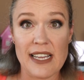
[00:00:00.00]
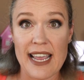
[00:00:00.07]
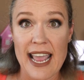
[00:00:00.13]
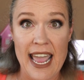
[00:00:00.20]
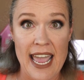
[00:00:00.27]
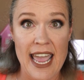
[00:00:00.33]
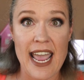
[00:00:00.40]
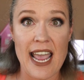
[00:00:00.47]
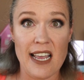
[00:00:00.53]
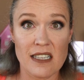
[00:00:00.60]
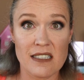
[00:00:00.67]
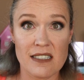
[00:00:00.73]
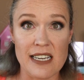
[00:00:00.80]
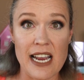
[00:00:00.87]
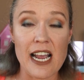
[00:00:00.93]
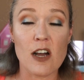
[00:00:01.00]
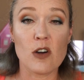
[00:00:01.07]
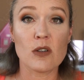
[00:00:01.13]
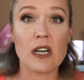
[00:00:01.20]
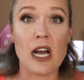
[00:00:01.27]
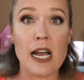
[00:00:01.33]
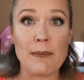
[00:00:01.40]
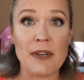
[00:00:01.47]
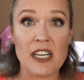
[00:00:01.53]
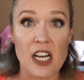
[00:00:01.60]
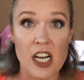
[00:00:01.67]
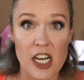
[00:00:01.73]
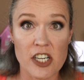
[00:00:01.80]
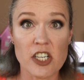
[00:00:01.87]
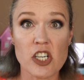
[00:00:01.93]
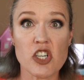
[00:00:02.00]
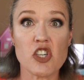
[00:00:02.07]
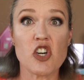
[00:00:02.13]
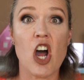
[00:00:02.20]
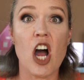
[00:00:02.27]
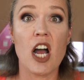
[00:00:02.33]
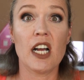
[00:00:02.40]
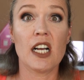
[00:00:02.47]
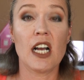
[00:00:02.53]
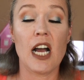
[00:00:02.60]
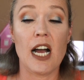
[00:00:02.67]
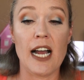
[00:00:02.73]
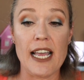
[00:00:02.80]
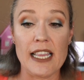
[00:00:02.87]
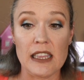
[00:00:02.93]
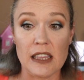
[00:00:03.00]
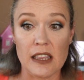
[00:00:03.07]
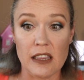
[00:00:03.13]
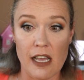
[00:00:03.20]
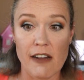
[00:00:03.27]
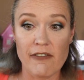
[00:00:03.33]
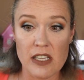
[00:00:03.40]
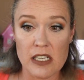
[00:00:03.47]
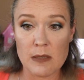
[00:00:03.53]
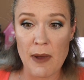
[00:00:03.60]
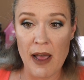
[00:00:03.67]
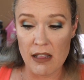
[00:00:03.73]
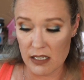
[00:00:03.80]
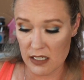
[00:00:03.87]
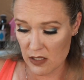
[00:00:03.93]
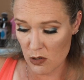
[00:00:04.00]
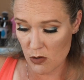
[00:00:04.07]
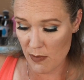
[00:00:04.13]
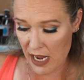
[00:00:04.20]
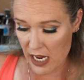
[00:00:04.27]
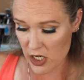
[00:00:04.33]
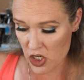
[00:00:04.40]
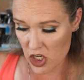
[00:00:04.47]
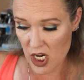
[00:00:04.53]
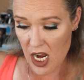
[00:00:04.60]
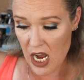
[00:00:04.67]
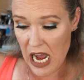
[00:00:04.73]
Hands down, I'm in utter shock. I love this palette so much.